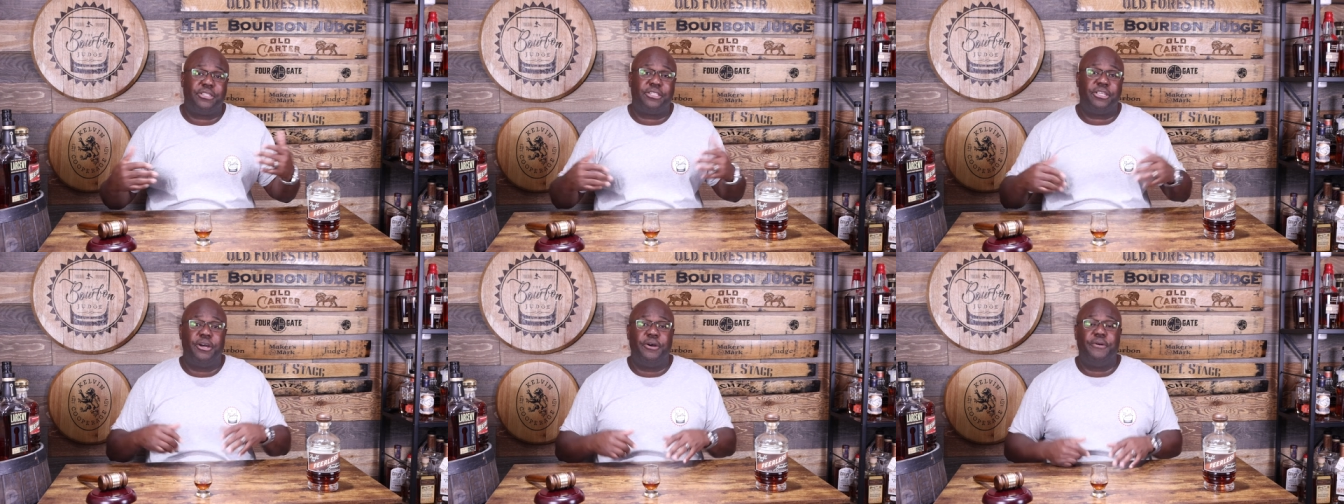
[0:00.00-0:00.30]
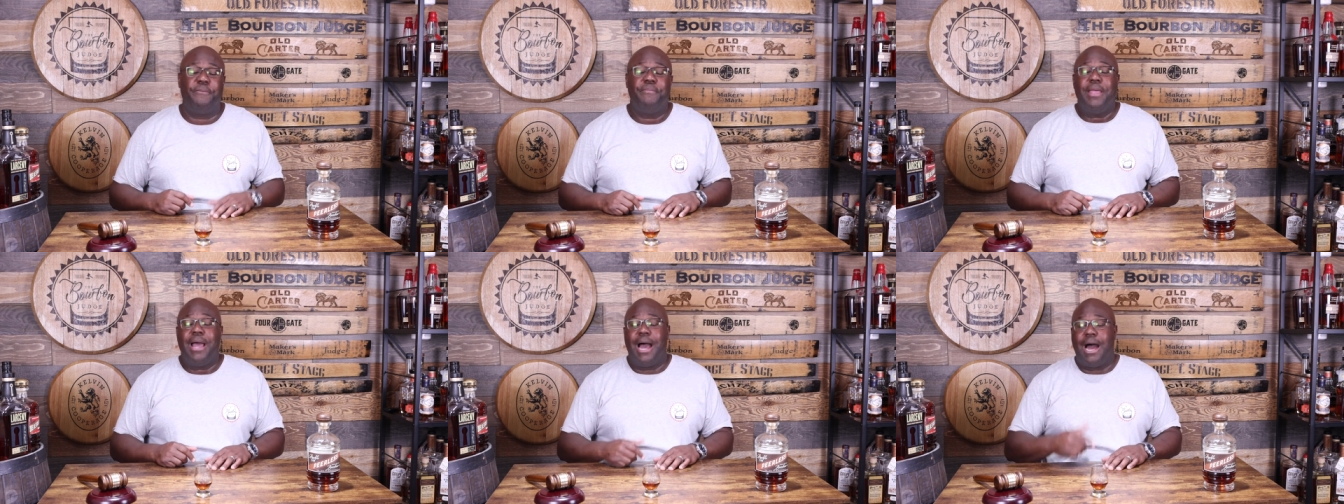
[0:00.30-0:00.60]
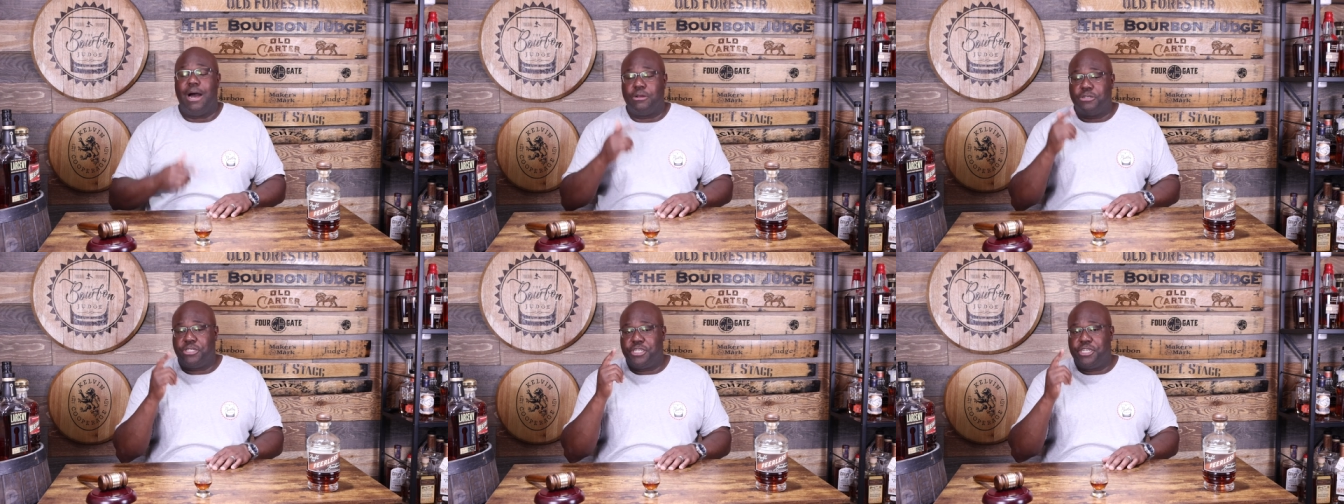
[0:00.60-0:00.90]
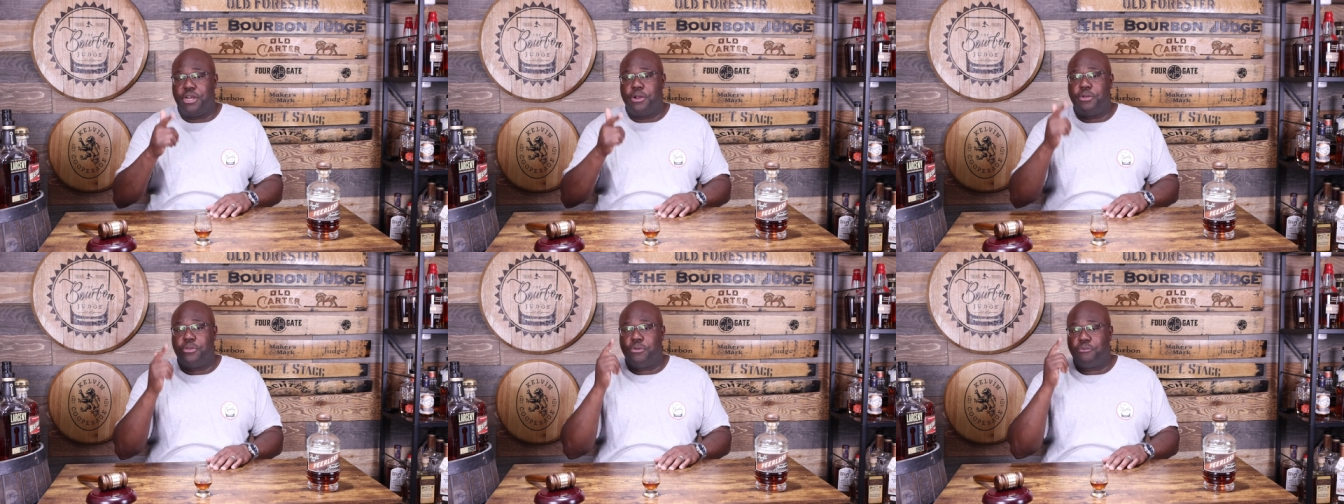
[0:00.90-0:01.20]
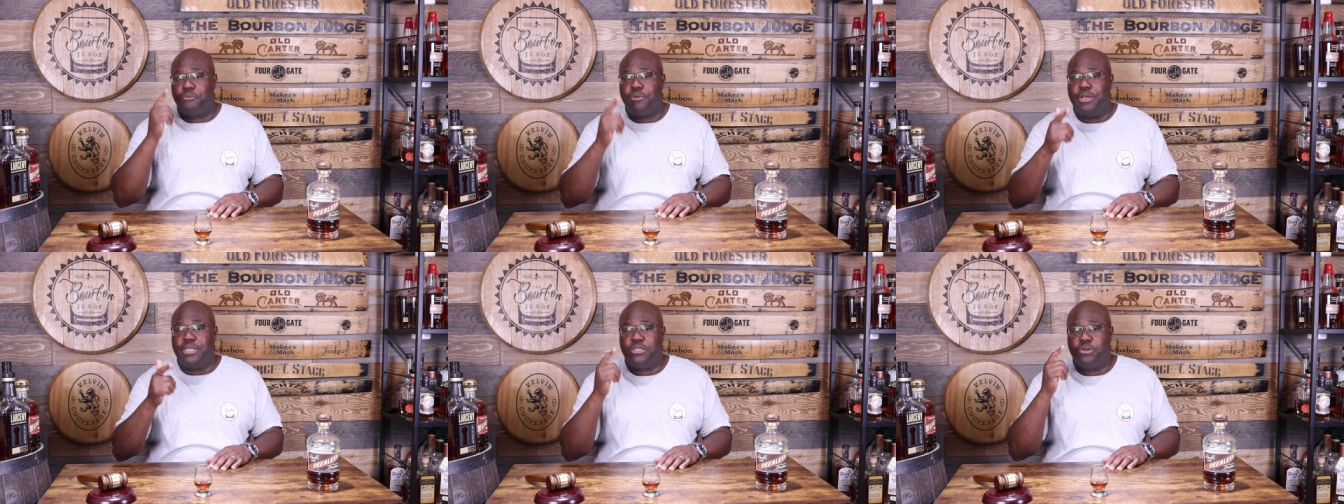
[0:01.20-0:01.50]
So I'll share the
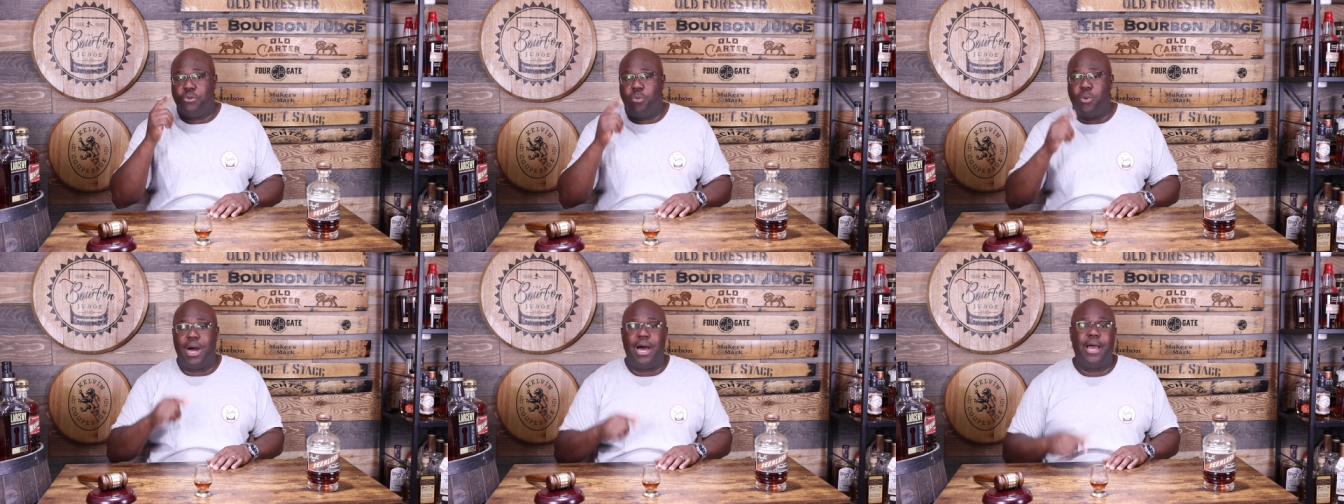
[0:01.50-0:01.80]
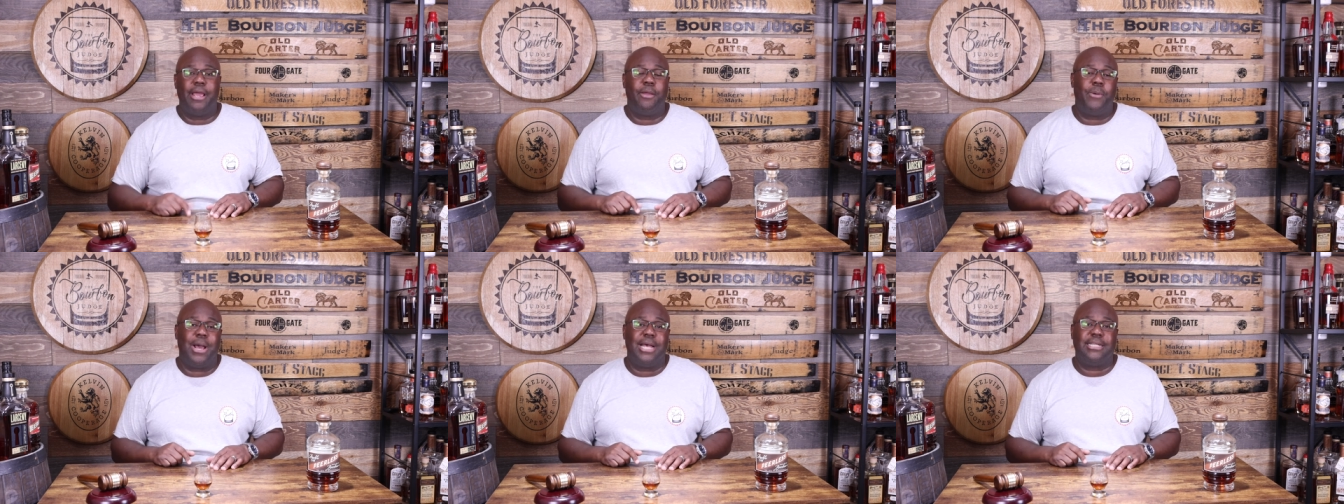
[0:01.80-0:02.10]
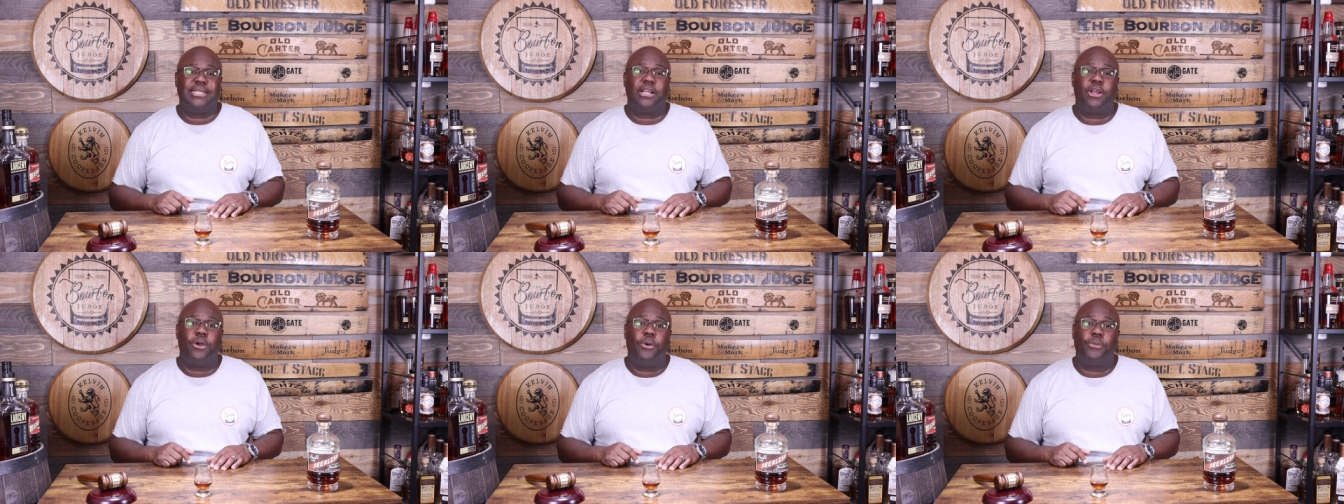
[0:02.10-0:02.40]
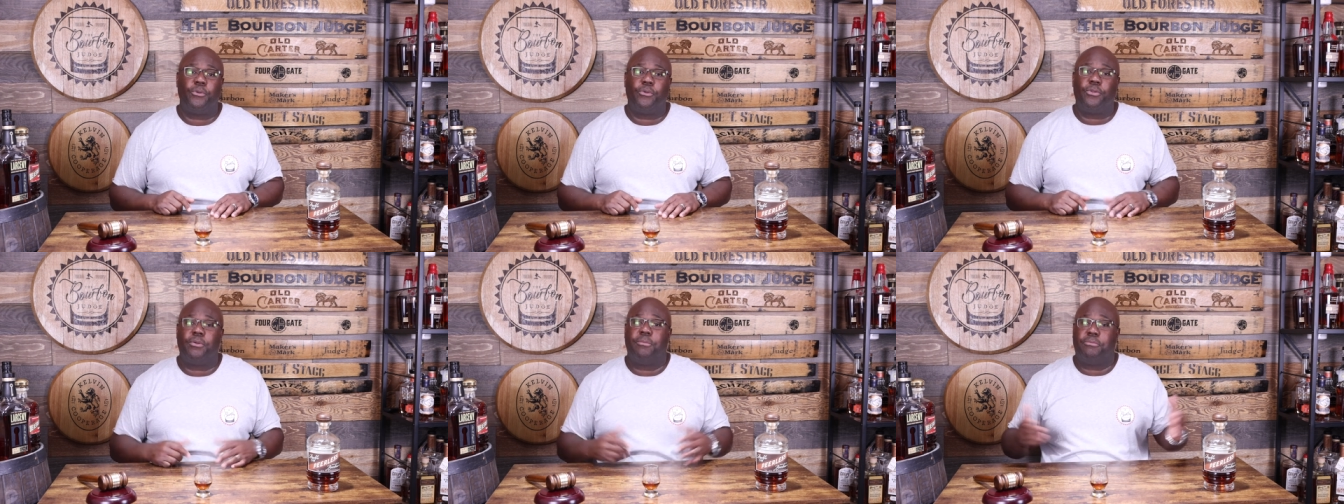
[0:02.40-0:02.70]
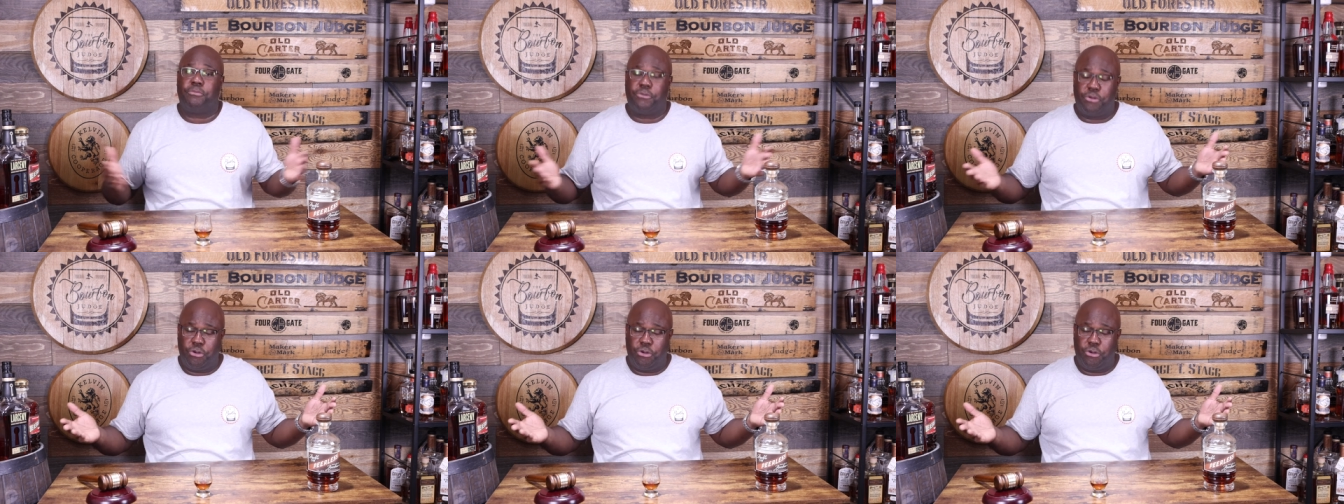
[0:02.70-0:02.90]
reason why as I go through them.